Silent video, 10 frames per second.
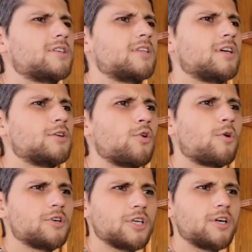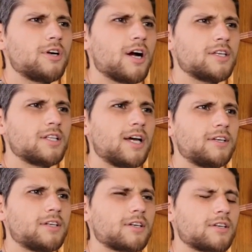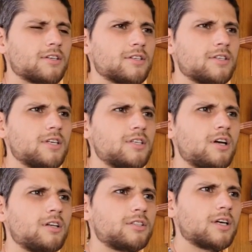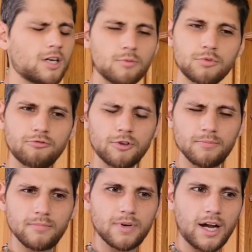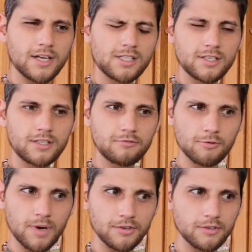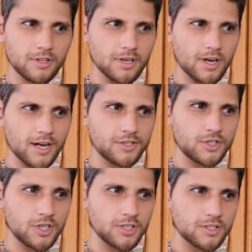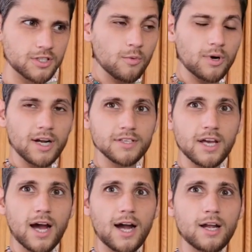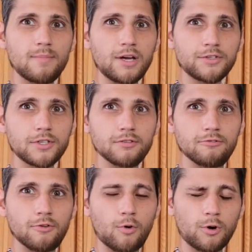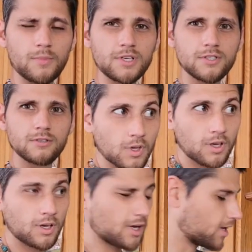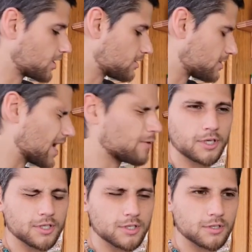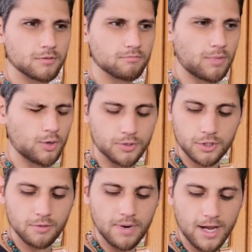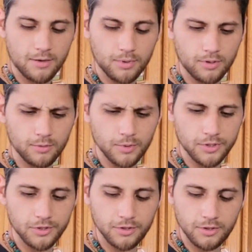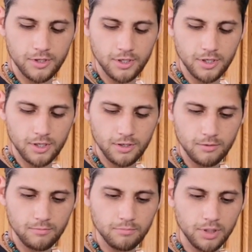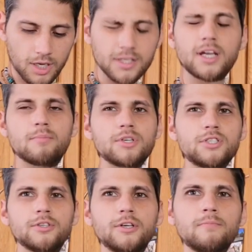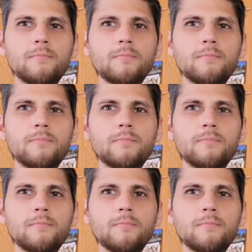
the Lourde Icelandic sea salt. It comes from Iceland, from under the ice sheets, where it has high amounts of ormus, and that is most compatible with the blood chemistry.